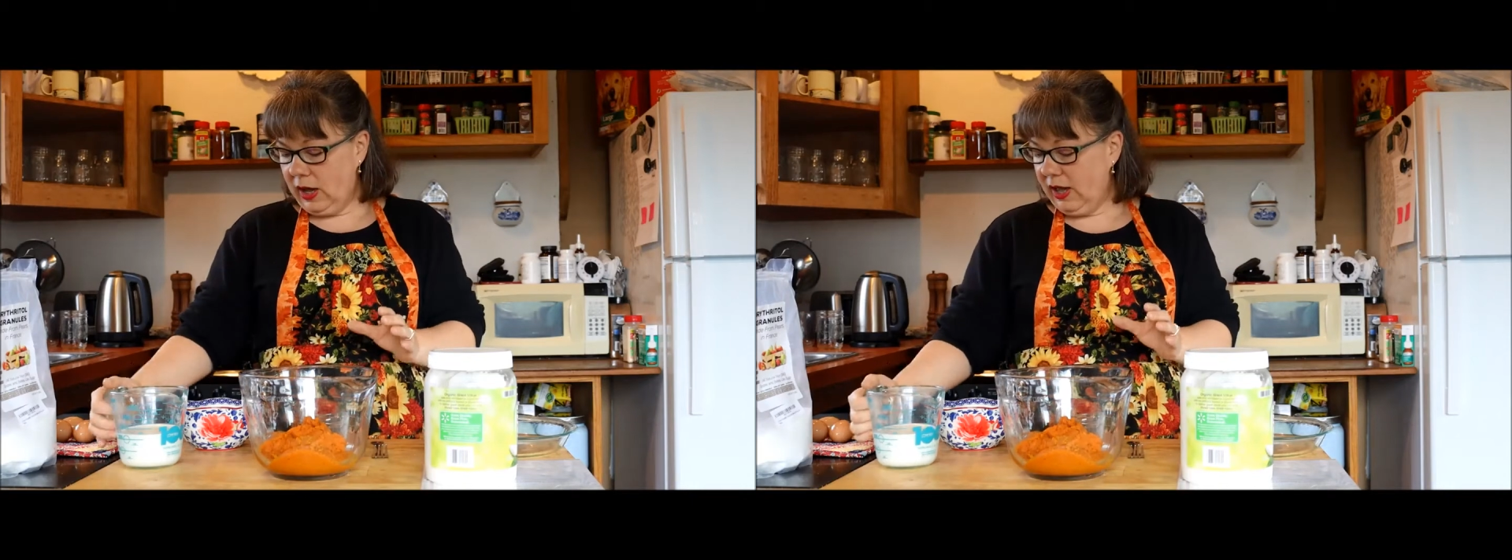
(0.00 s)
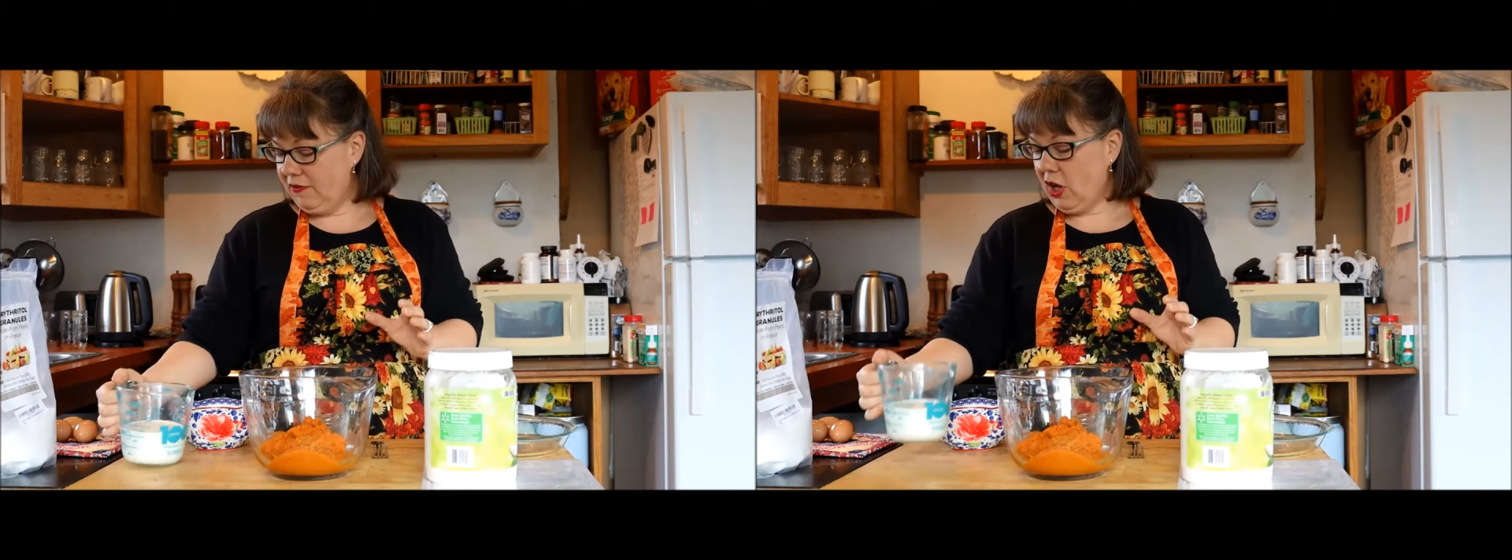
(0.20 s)

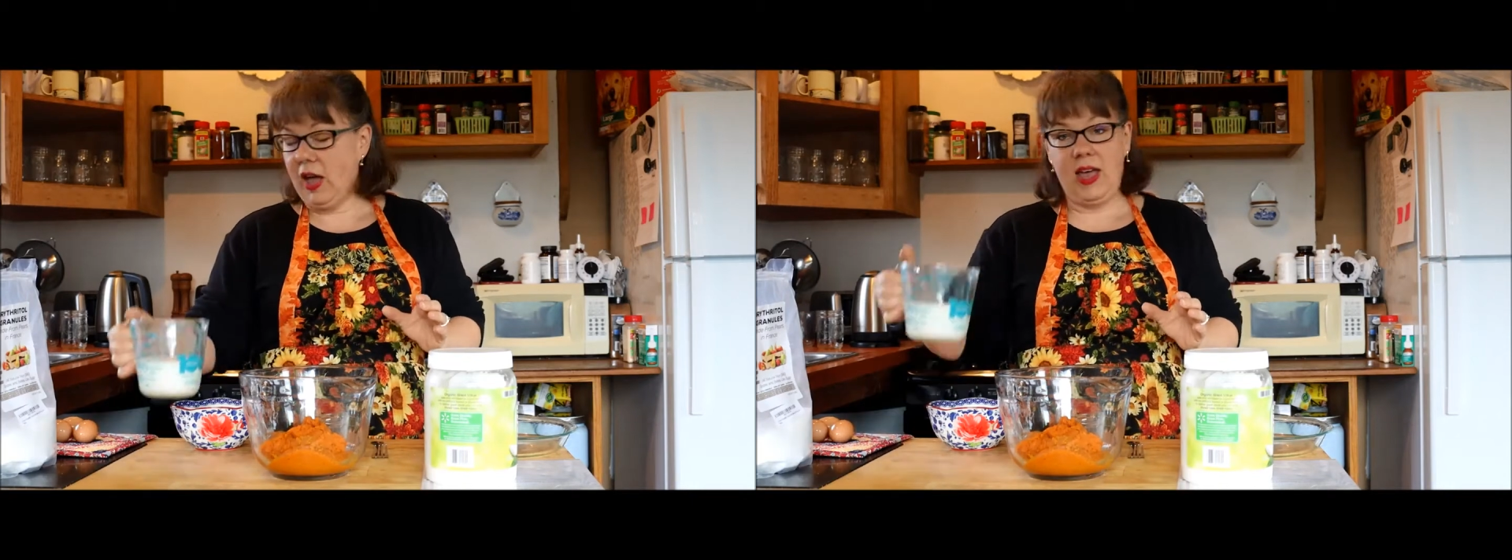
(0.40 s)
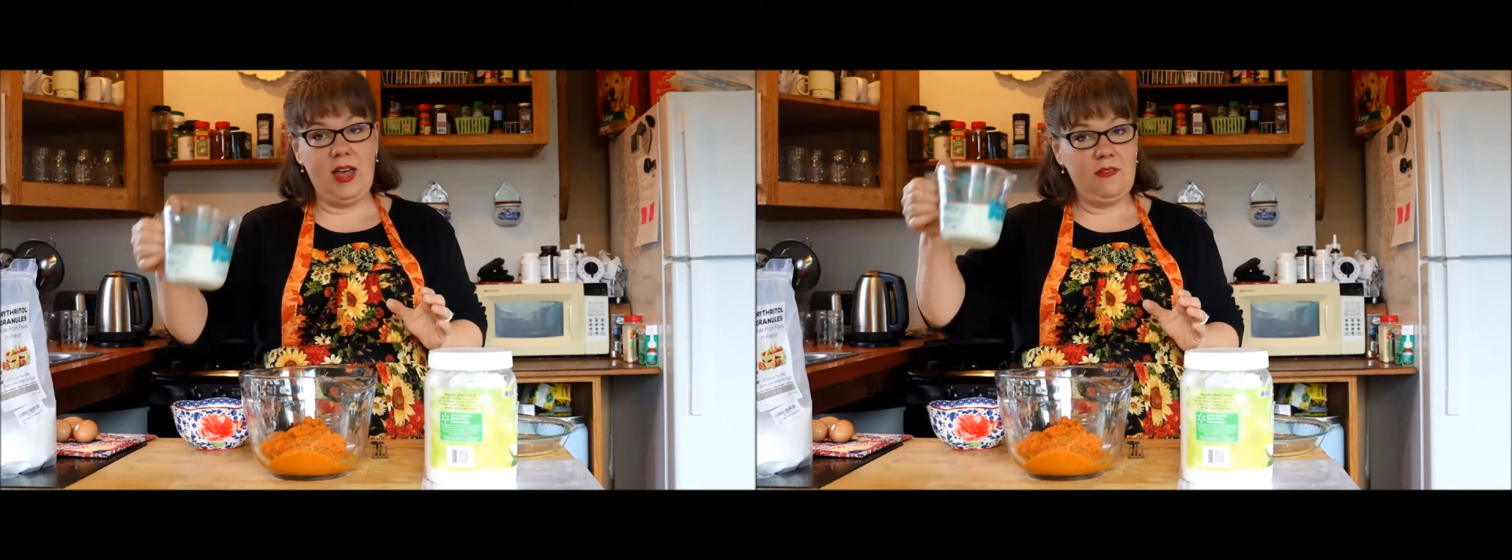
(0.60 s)
I've
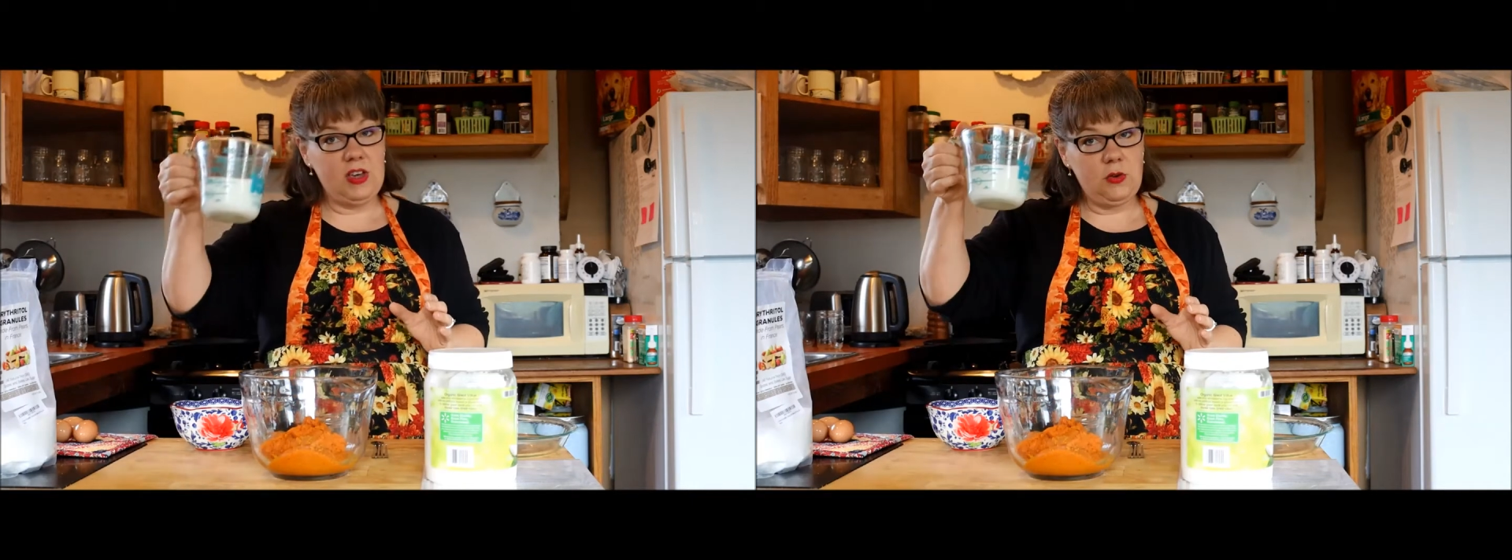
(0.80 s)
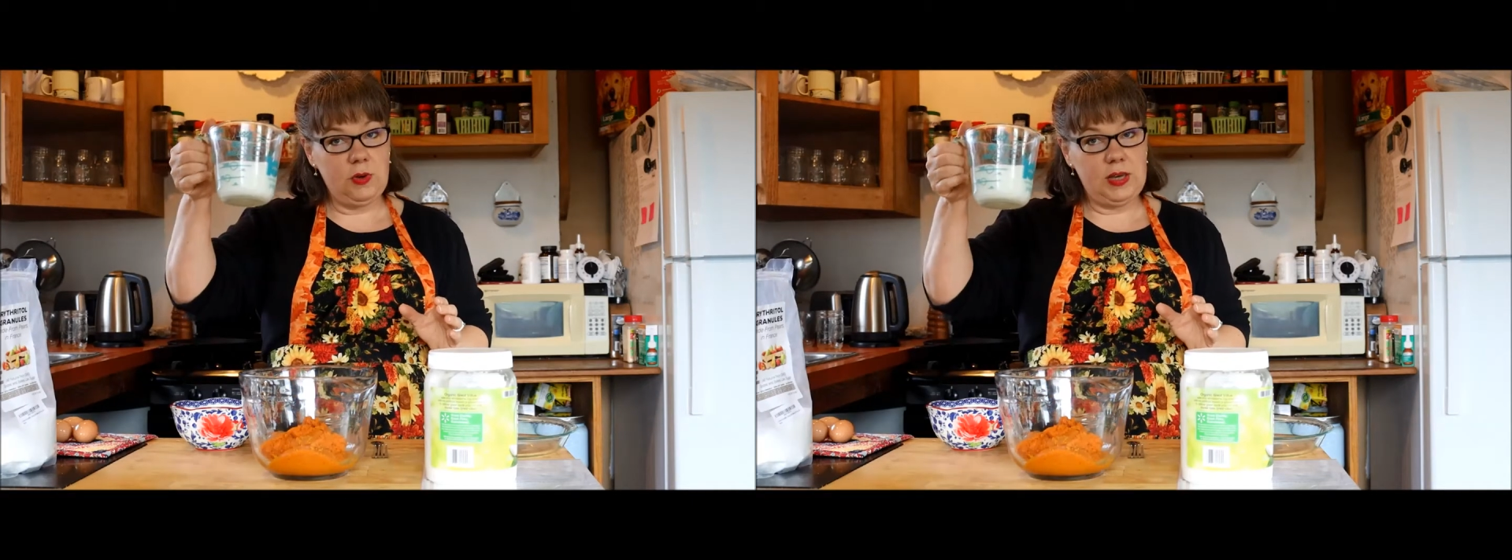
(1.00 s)
got
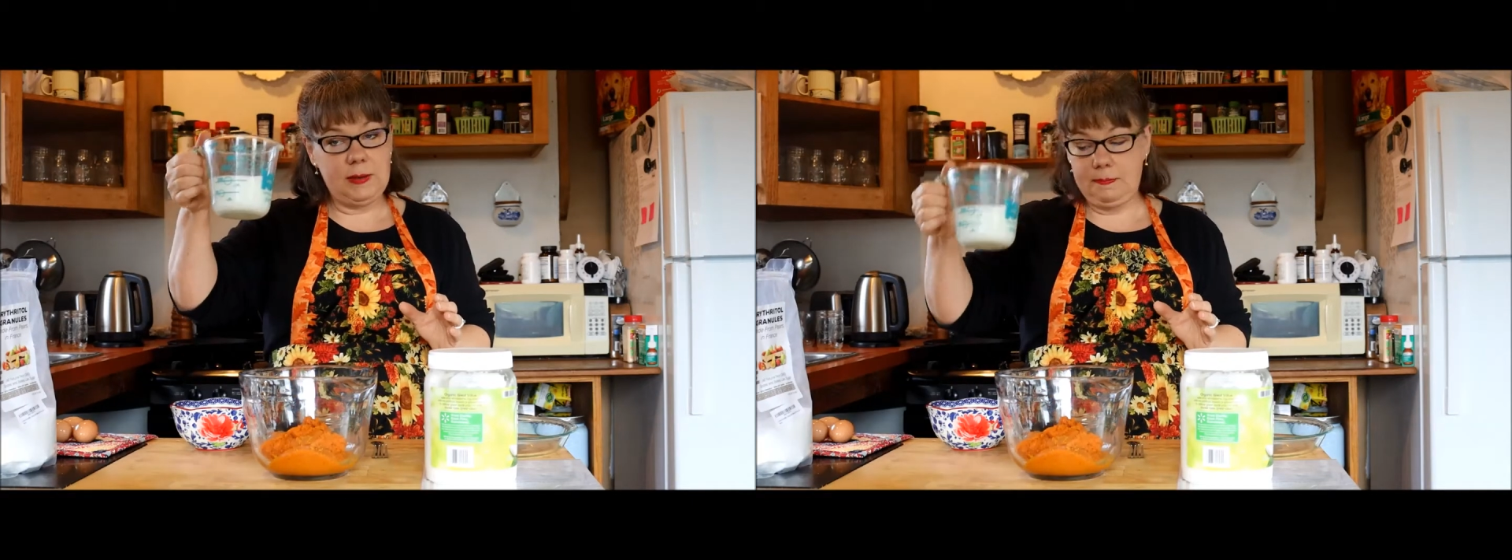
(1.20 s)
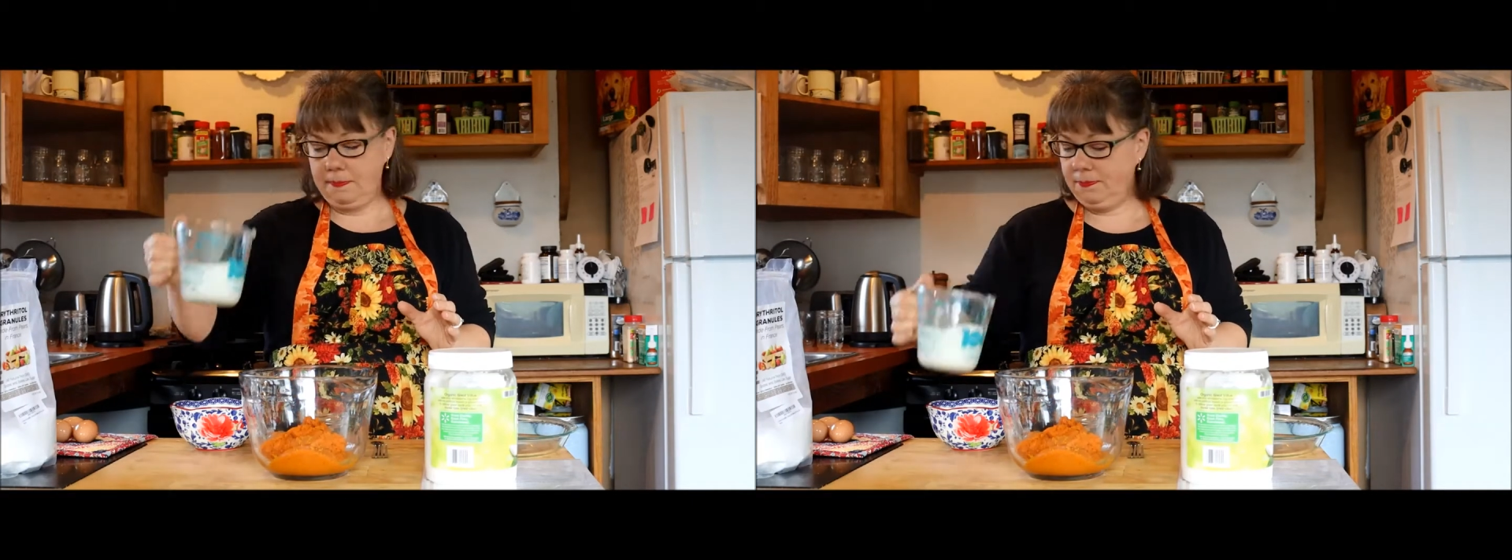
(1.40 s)
heavy
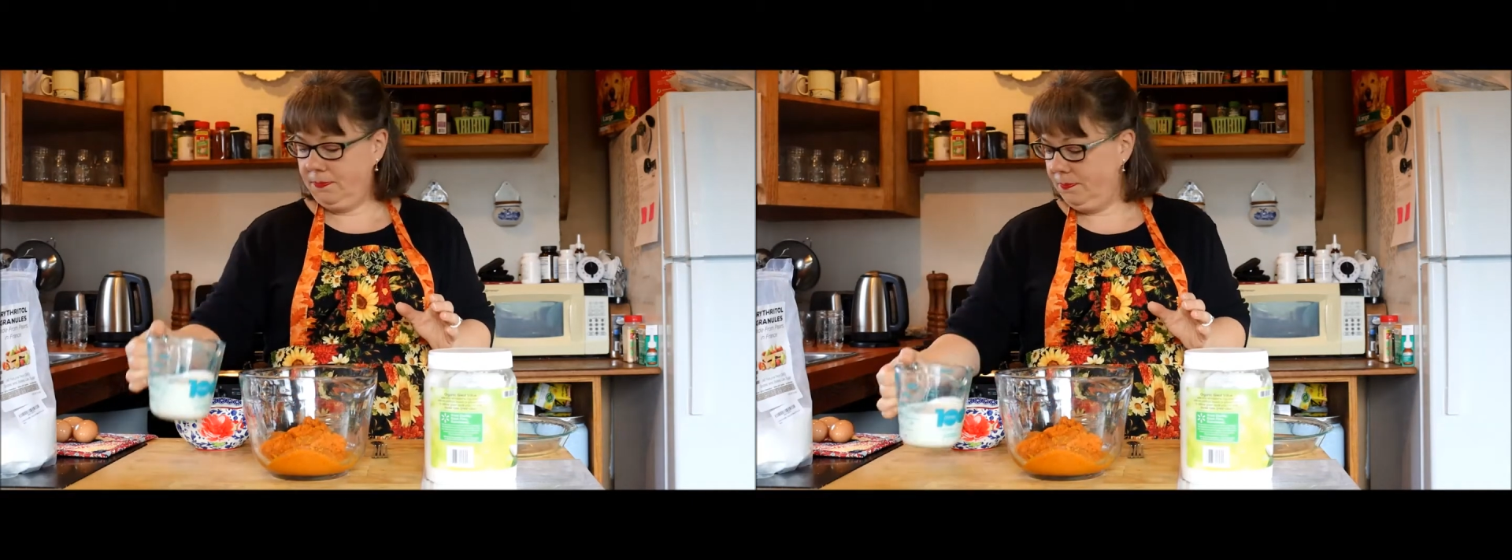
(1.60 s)
cream.